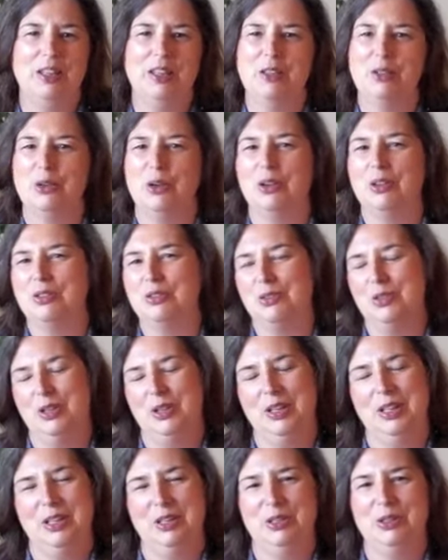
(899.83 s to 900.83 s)
either
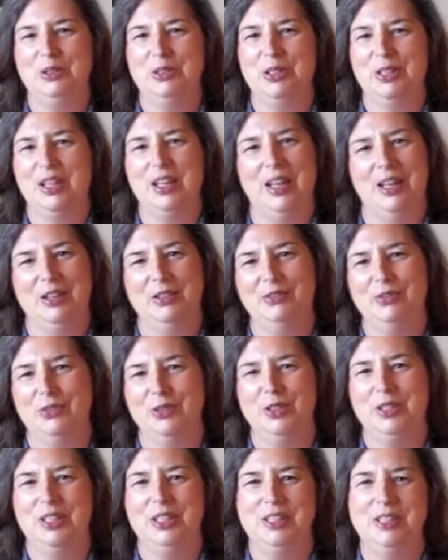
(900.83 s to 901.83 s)
Australia or
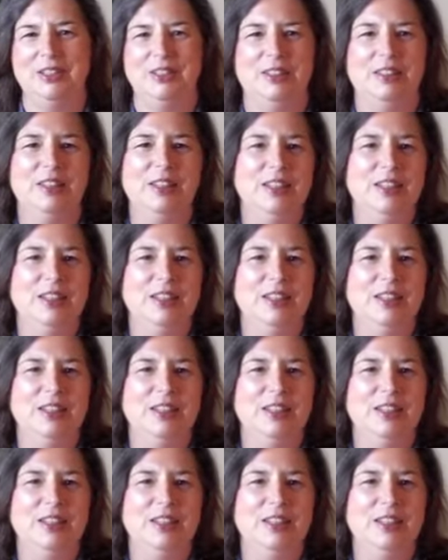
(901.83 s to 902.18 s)
California